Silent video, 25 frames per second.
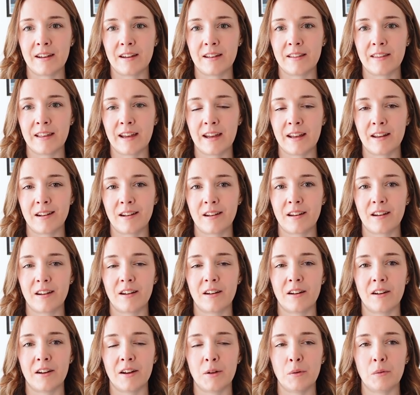And then
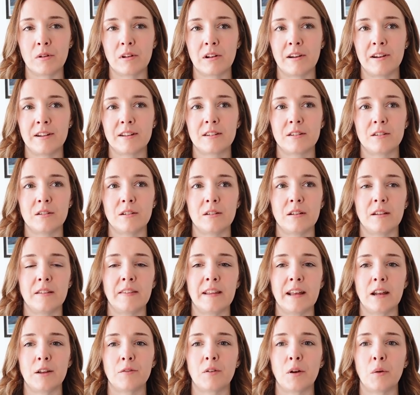I would like to, and
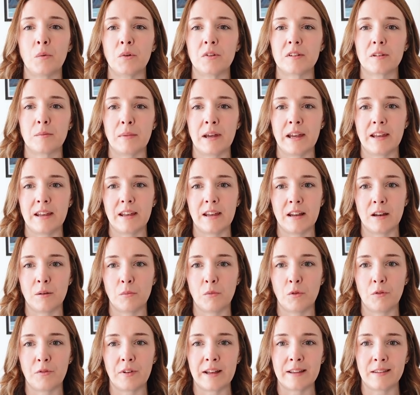then if I want to make it in a
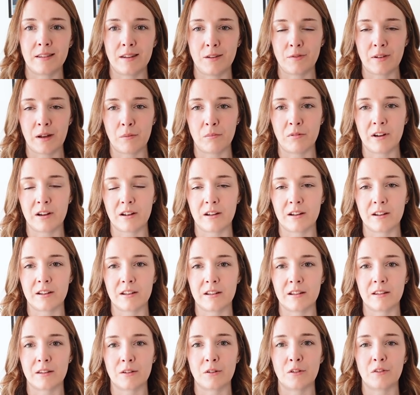more fancy fabric, I
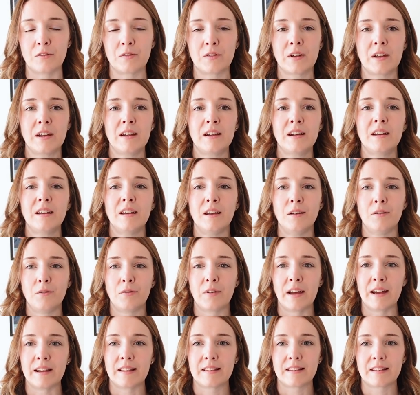can sort of
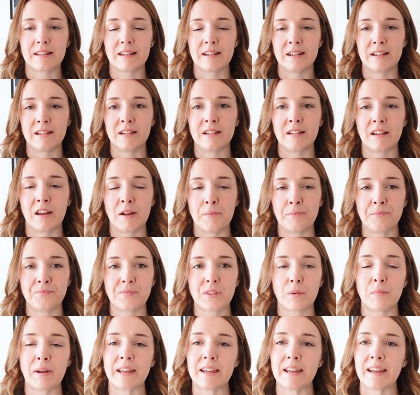invest and
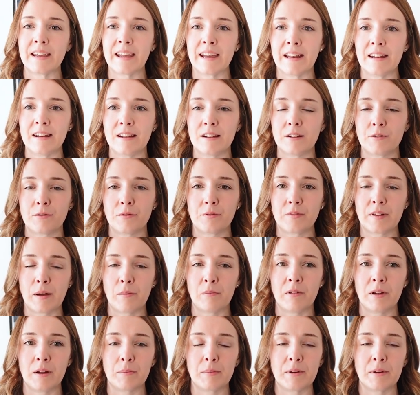make it again in a different fabric.